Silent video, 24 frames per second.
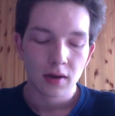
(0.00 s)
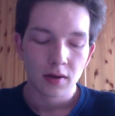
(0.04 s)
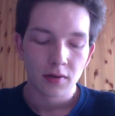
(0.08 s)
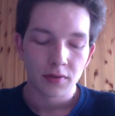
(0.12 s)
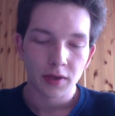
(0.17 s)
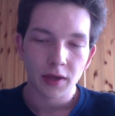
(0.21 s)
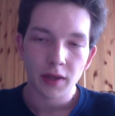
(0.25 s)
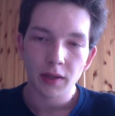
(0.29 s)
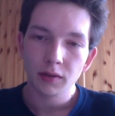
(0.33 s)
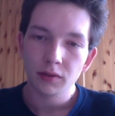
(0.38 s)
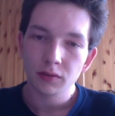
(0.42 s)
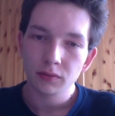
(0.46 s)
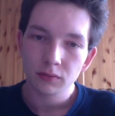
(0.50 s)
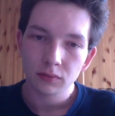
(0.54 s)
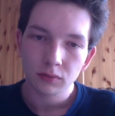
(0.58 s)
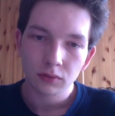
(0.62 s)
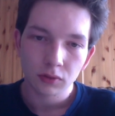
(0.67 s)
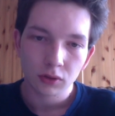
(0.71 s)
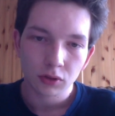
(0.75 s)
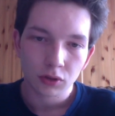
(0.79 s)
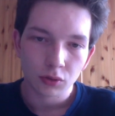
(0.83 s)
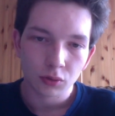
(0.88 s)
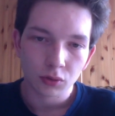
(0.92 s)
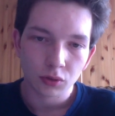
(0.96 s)
Then
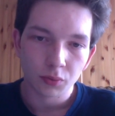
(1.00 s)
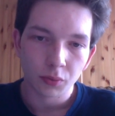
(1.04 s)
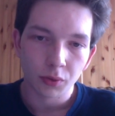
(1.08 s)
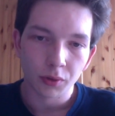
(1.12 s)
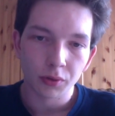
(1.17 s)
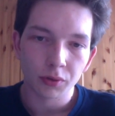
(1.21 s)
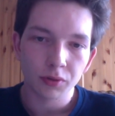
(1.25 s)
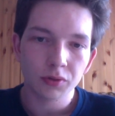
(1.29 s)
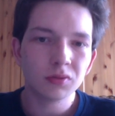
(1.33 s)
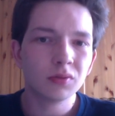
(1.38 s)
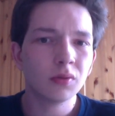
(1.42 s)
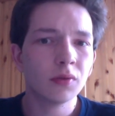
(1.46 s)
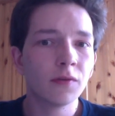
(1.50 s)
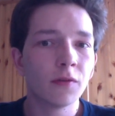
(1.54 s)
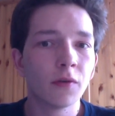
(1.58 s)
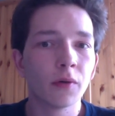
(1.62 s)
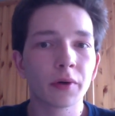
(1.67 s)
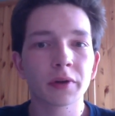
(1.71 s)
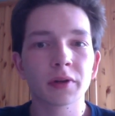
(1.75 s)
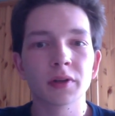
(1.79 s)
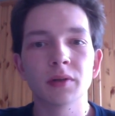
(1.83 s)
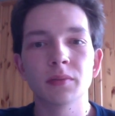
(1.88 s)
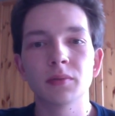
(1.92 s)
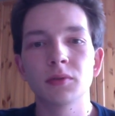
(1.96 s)
choose 1 or 2
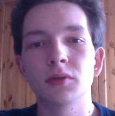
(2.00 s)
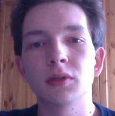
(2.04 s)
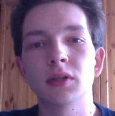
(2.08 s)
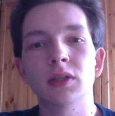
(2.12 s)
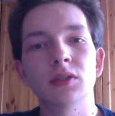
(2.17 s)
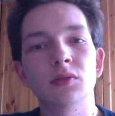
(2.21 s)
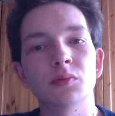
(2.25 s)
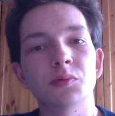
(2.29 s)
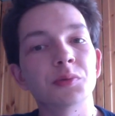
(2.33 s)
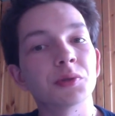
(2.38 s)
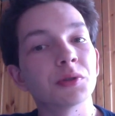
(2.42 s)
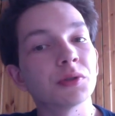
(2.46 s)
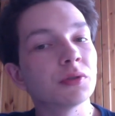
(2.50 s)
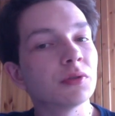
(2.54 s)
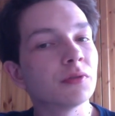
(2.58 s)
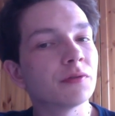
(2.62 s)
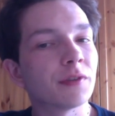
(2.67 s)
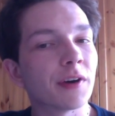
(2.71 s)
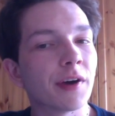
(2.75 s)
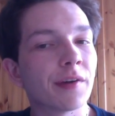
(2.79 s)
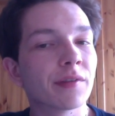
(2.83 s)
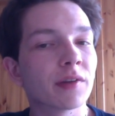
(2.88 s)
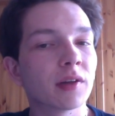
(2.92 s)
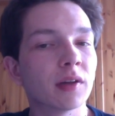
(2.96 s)
4-club tricks, 1 or 2
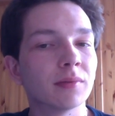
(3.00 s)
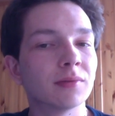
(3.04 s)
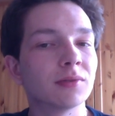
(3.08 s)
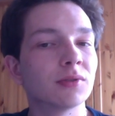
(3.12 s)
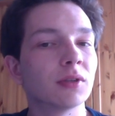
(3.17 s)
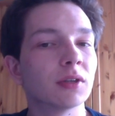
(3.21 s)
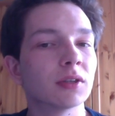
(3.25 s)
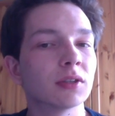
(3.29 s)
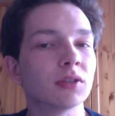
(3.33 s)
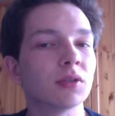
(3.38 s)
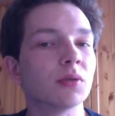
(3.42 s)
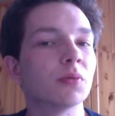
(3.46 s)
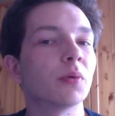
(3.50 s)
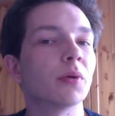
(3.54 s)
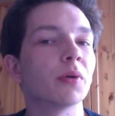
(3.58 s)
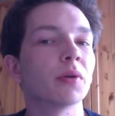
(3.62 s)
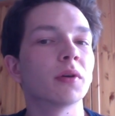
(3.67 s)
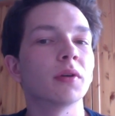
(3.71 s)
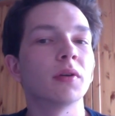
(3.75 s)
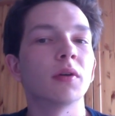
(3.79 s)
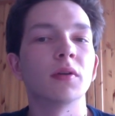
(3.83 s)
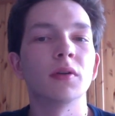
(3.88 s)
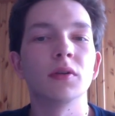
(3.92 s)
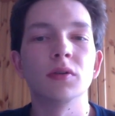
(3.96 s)
5-club tricks you're
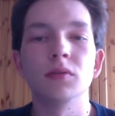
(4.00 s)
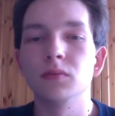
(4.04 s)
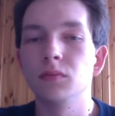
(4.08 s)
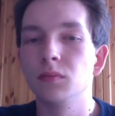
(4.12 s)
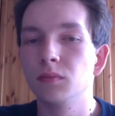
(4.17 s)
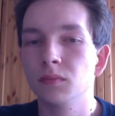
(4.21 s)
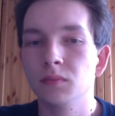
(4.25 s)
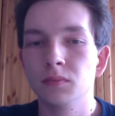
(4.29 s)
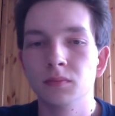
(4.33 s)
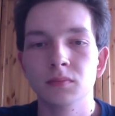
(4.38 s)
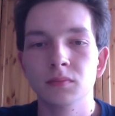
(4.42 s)
working on, and